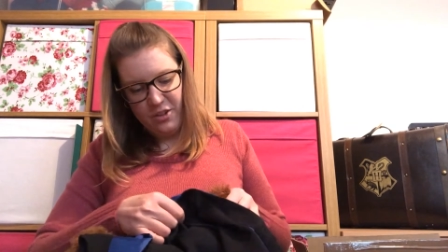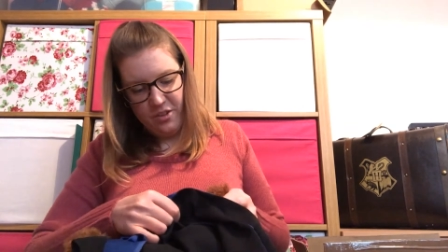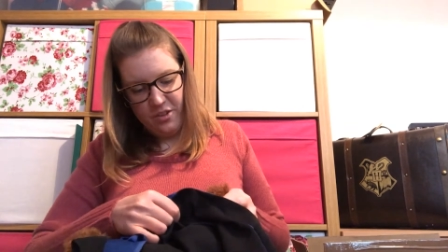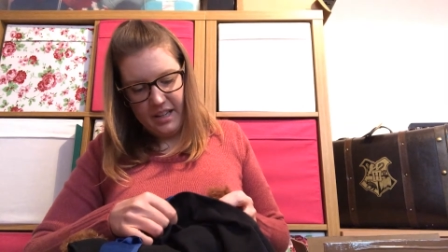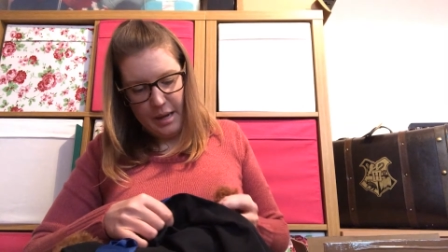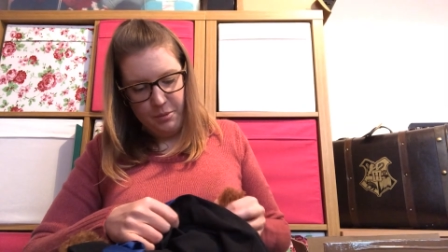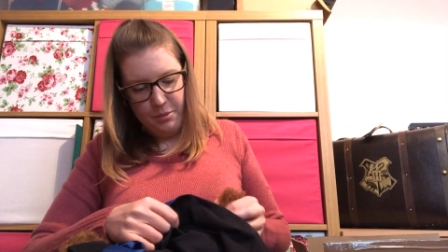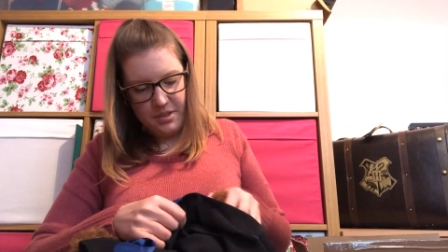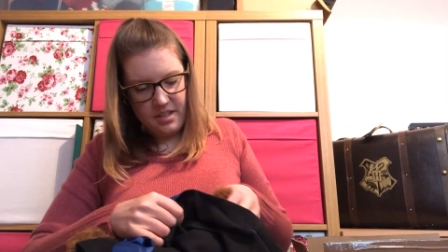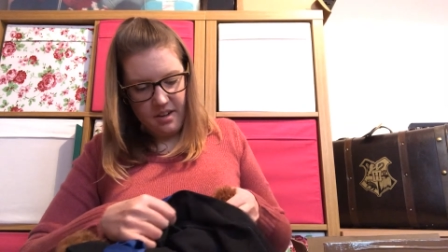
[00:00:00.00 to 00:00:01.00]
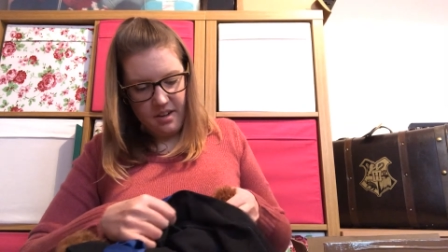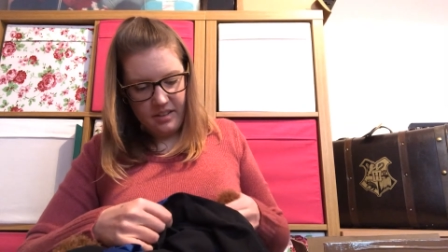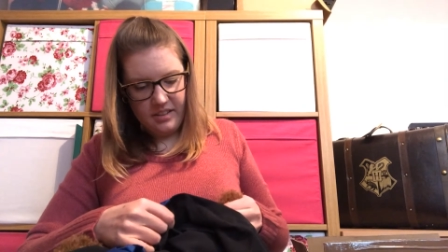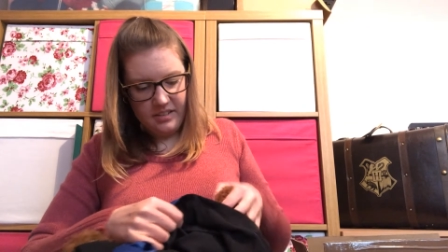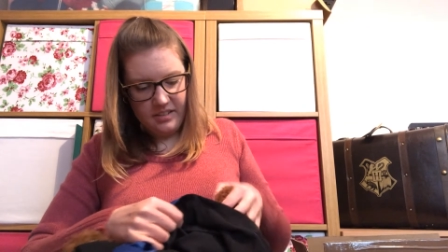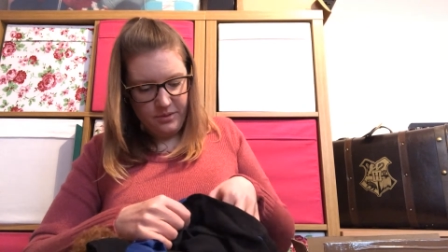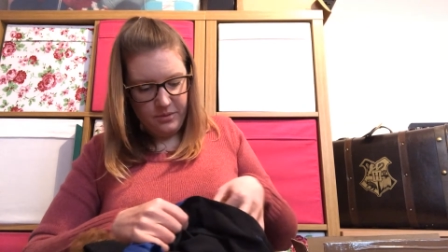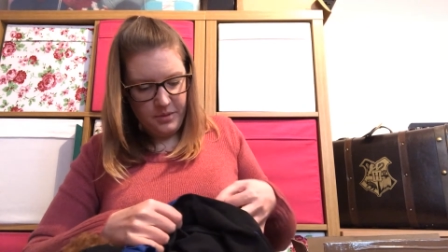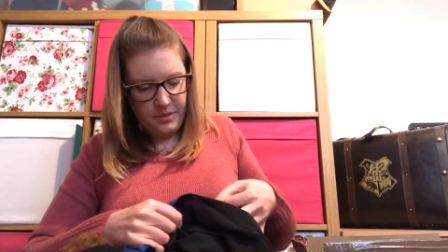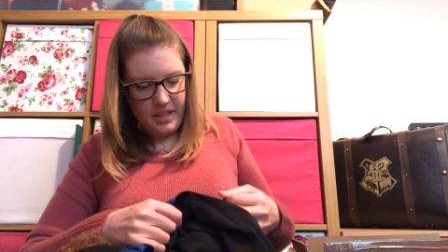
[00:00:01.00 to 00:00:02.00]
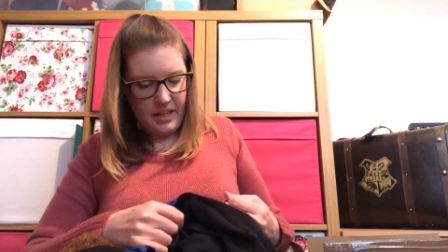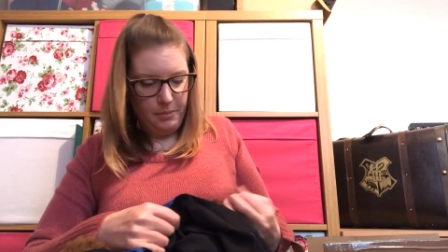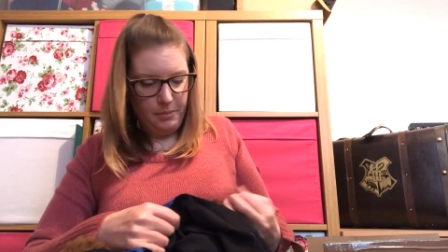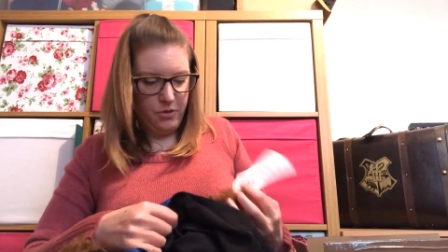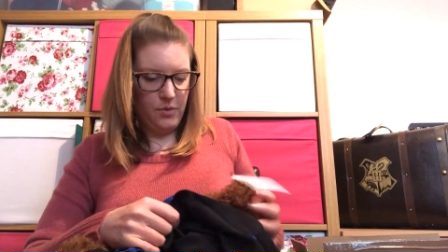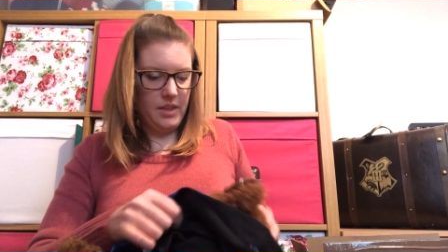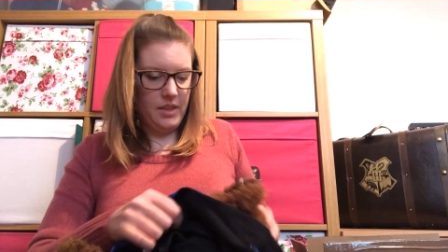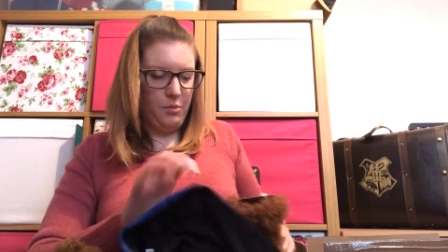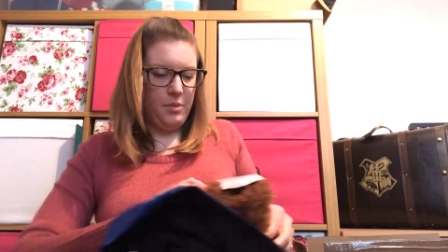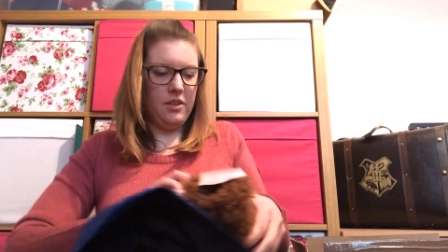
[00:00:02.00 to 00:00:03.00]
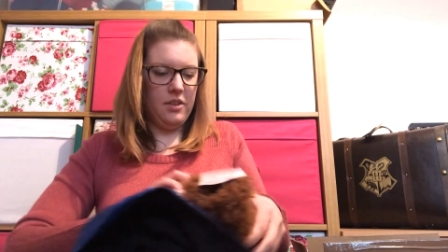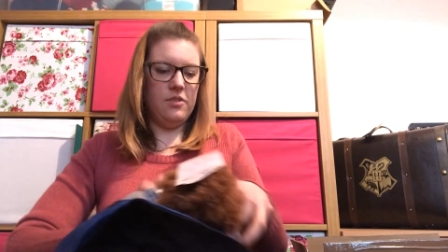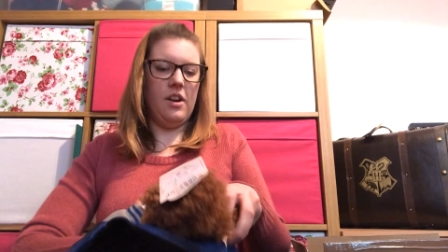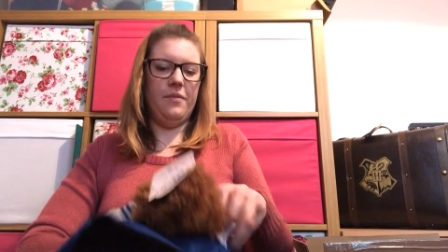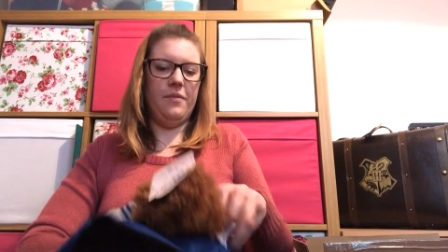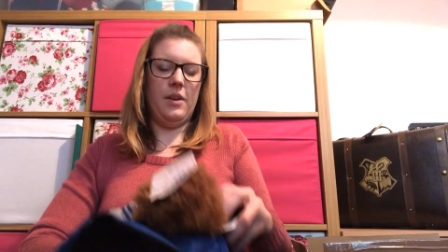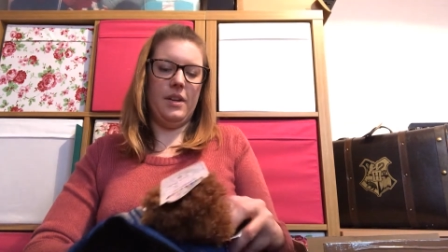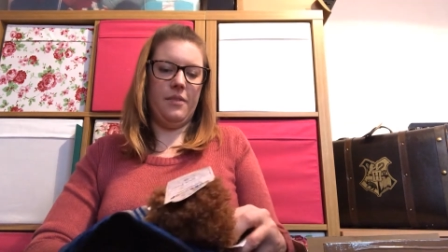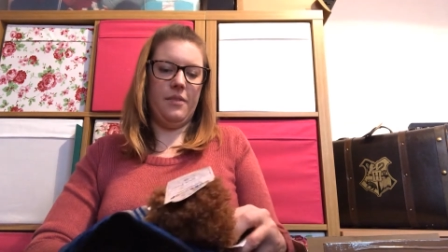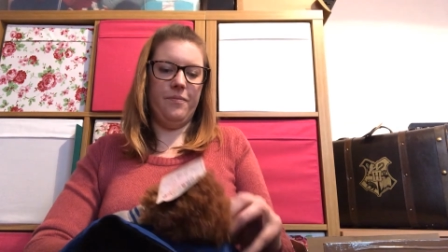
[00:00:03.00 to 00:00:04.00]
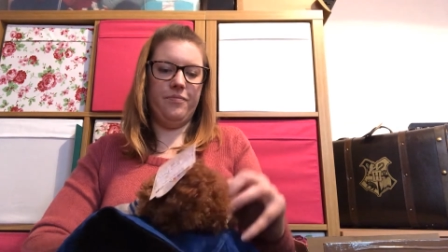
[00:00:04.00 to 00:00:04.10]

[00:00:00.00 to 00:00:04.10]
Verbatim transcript: Got the label stuck. We'll get the label through and then we'll be good. Right, there we go.